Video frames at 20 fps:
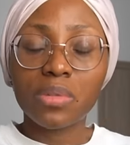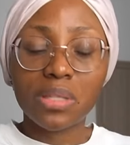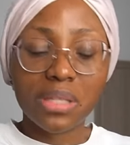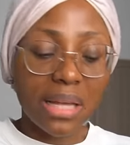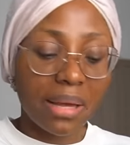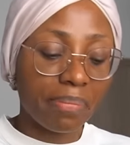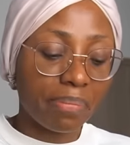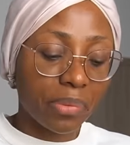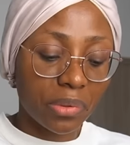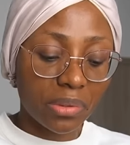
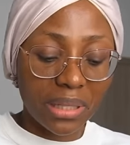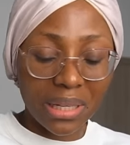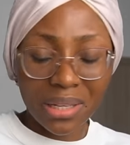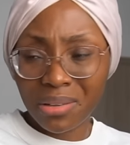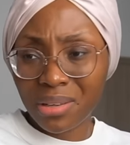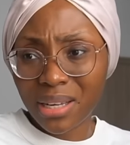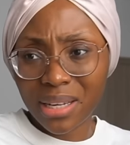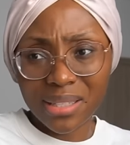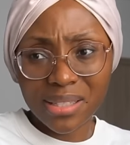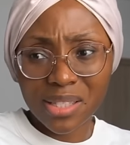sample that
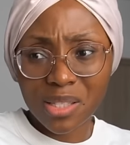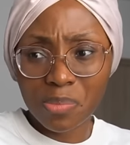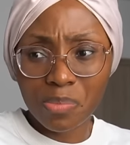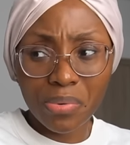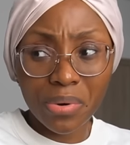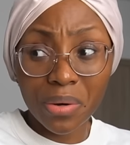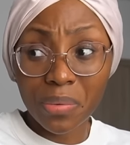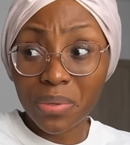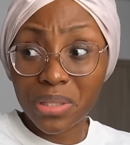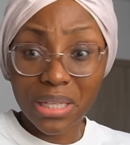you can
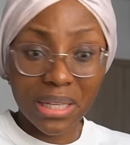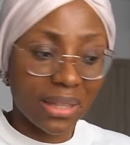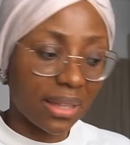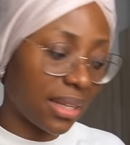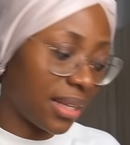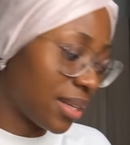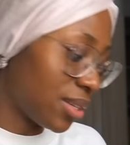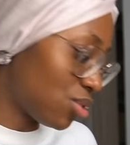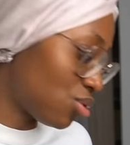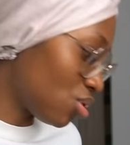spray, which I
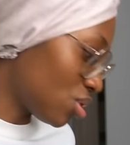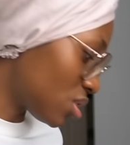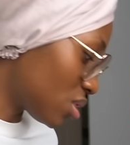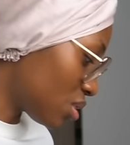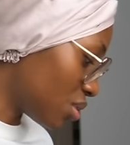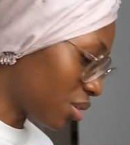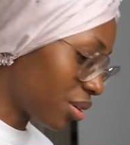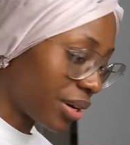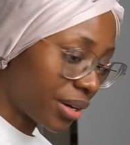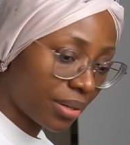think is just
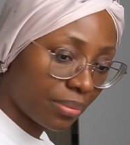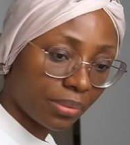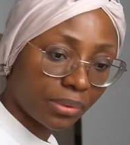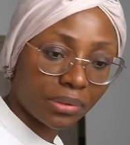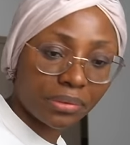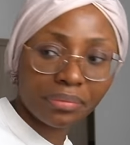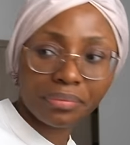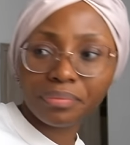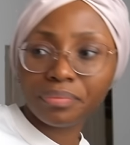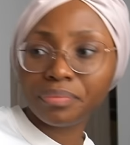incredible.